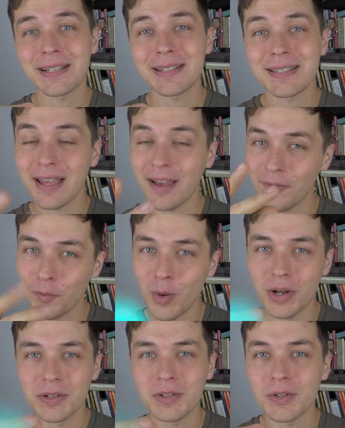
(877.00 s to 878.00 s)
against
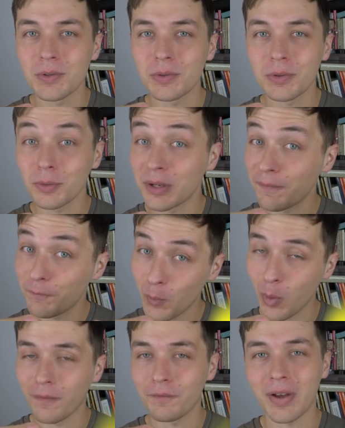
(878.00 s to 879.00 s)
eleven
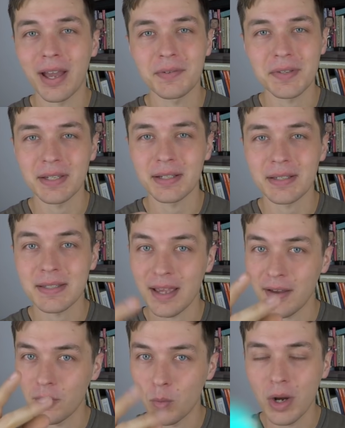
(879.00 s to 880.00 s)
polyrhythm, while at the
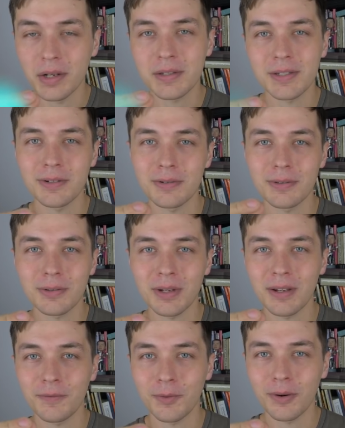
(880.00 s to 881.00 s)
same time
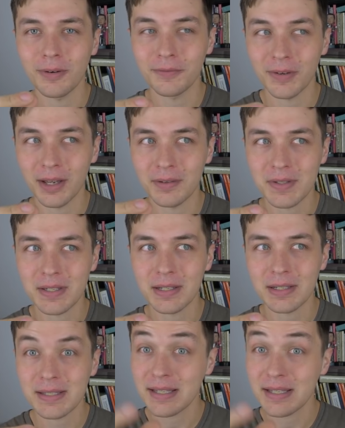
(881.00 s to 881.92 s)
inducing kind